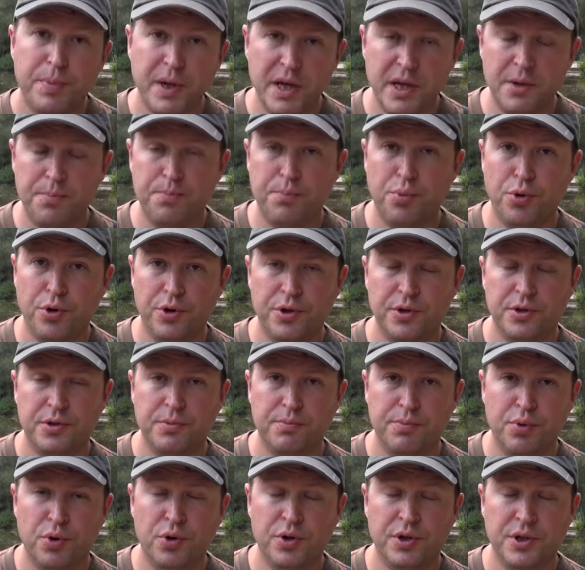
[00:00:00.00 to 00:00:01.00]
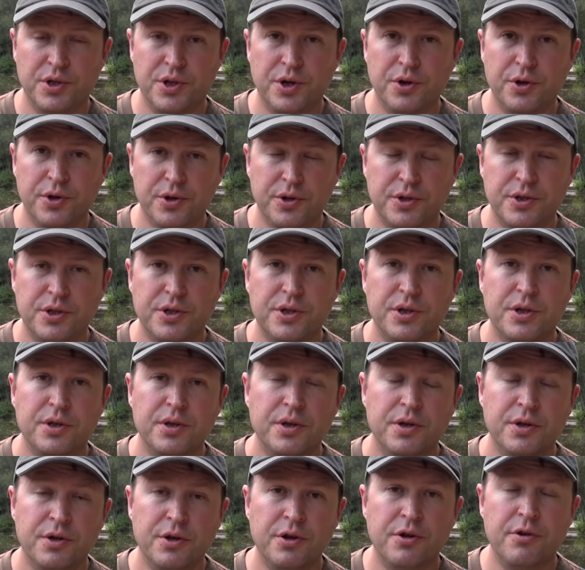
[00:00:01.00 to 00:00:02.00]
beak point hooks,
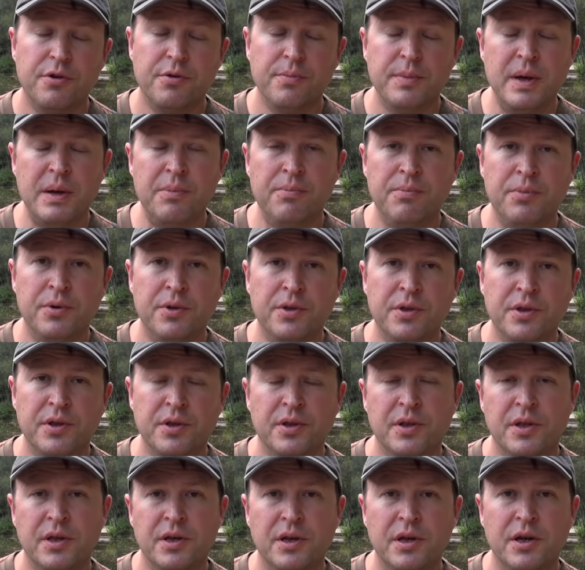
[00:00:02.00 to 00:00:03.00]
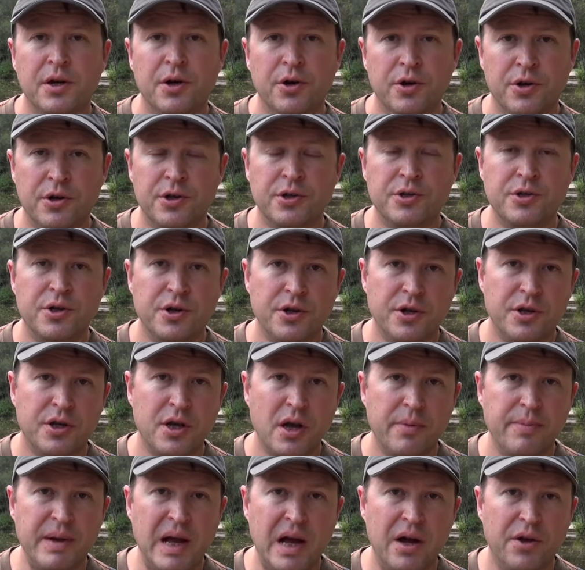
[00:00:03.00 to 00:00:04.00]
you've got to remember that the hook has got to
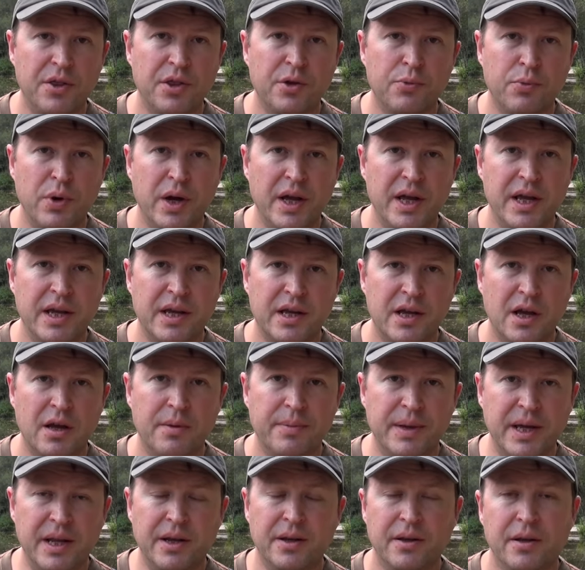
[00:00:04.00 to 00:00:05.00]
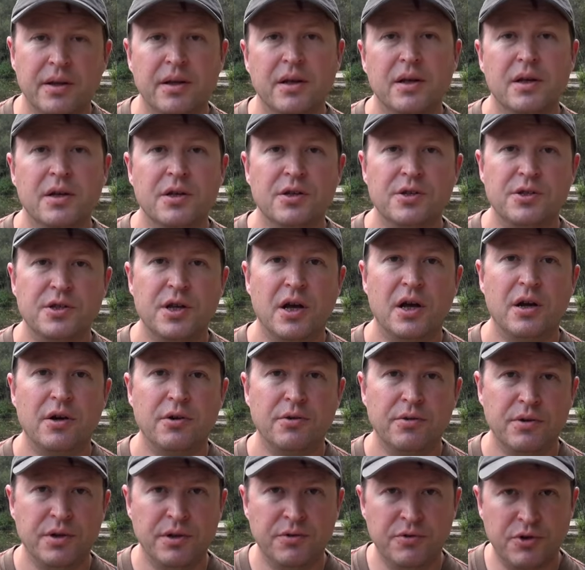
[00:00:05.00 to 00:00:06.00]
come out the way it came in,
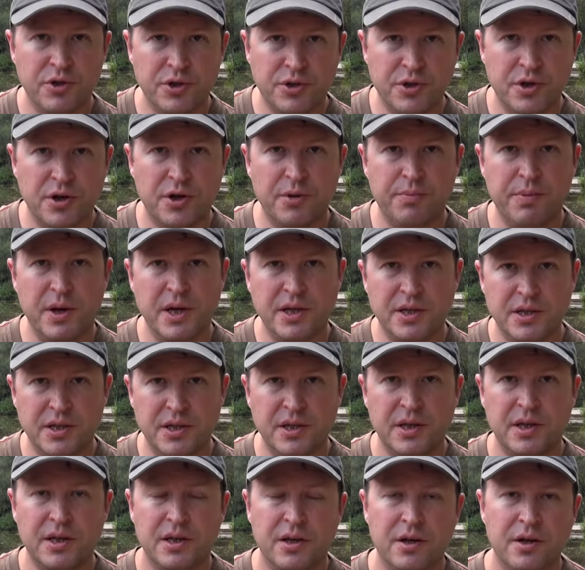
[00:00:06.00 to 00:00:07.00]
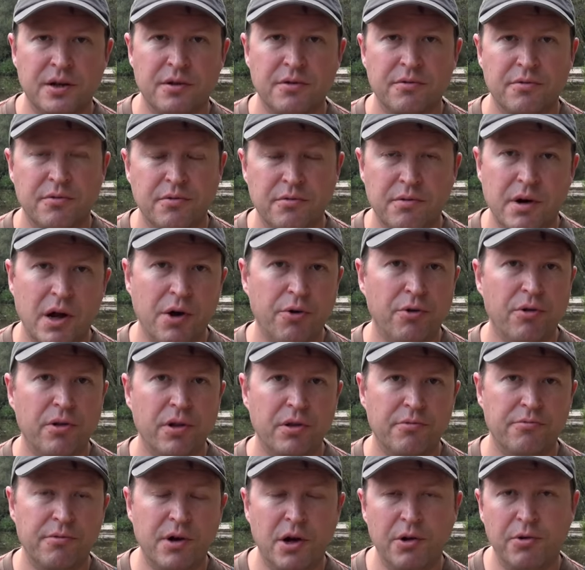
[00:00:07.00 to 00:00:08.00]
so you've just got to basically kind of
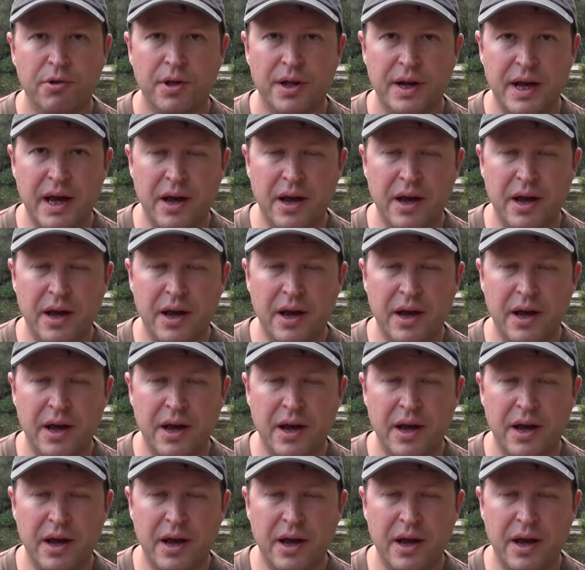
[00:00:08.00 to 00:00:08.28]
roll it